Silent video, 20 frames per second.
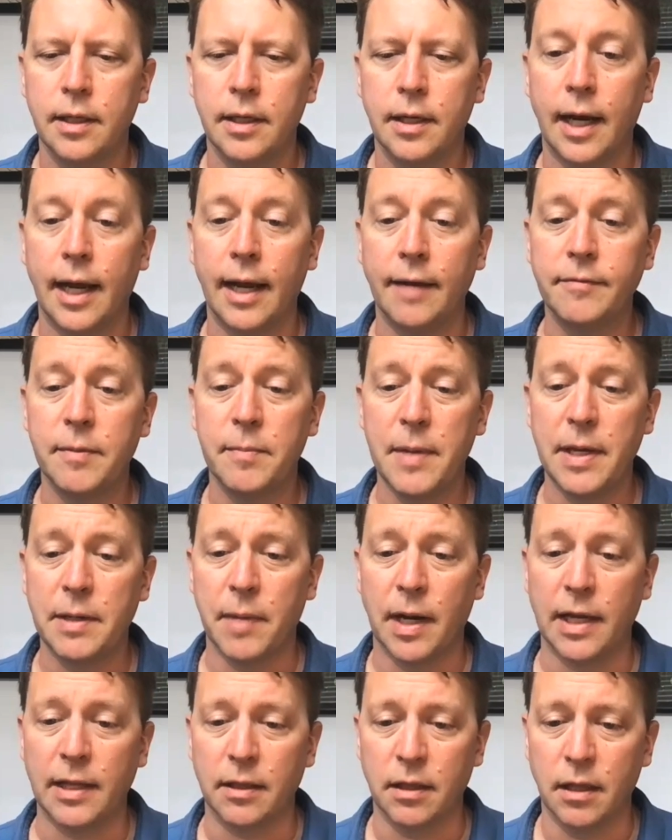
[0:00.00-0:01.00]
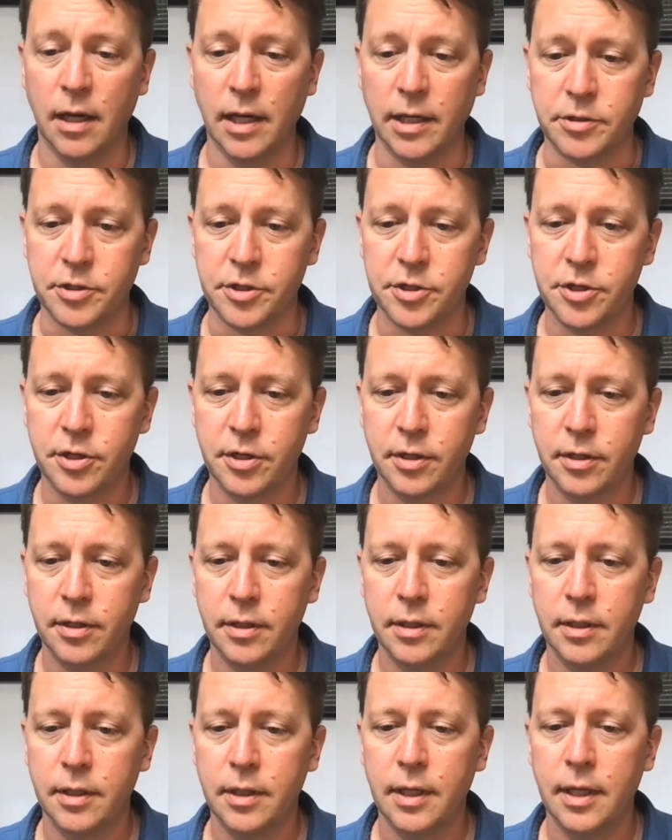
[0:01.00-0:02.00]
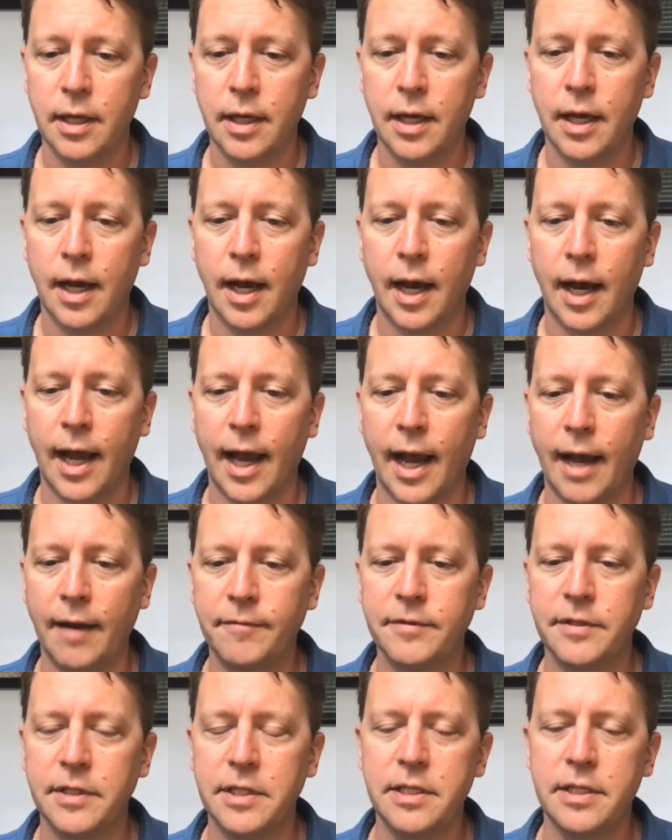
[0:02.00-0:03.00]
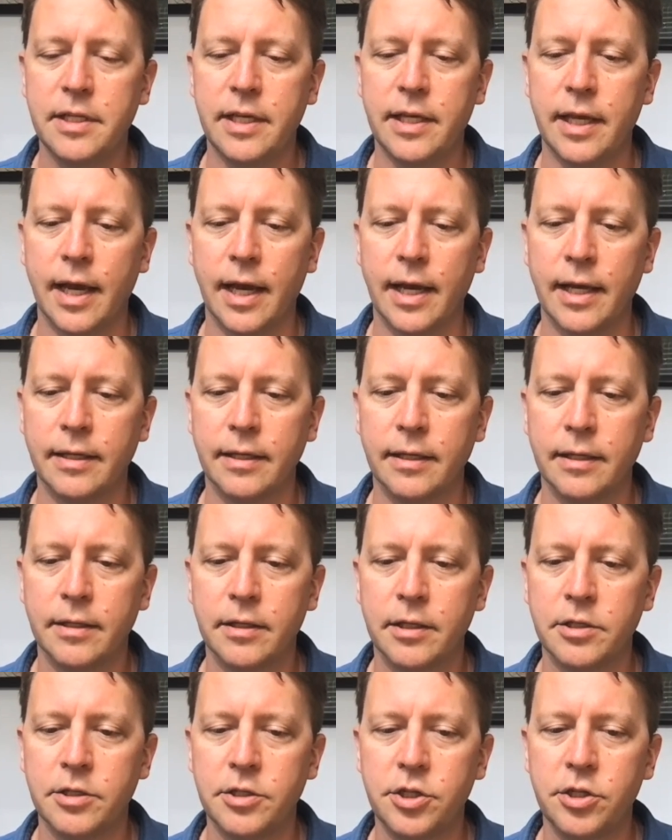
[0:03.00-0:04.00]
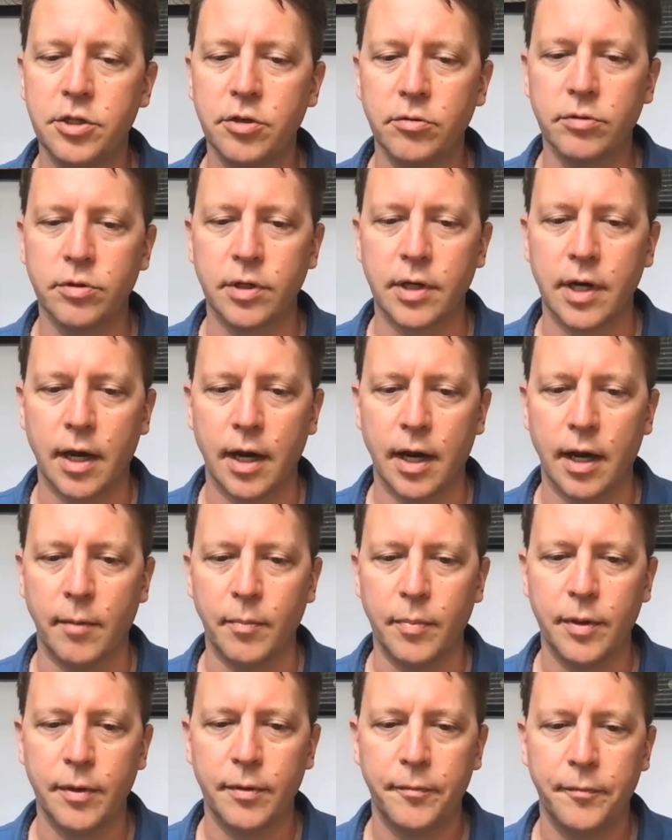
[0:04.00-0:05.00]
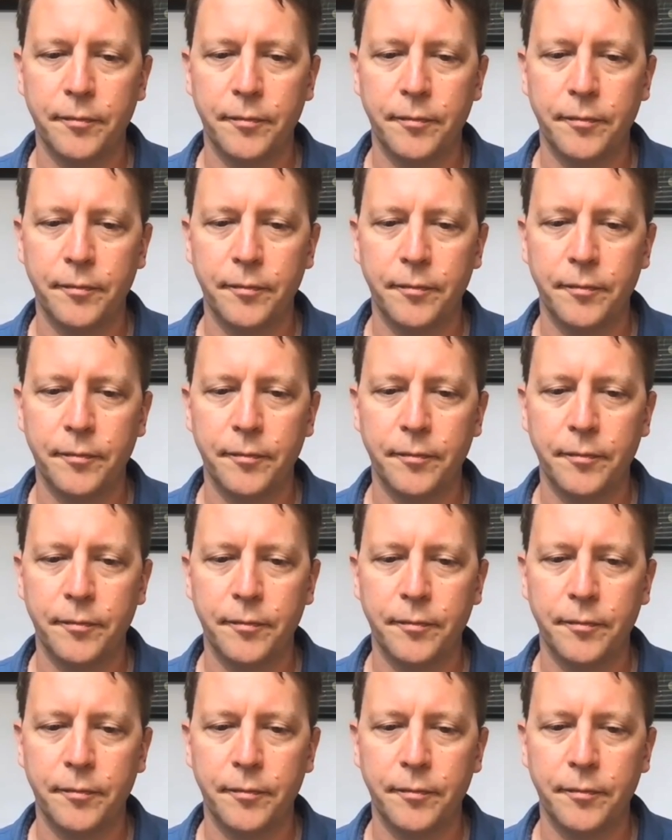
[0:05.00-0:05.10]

I have to make my lunch. I have to get the children up.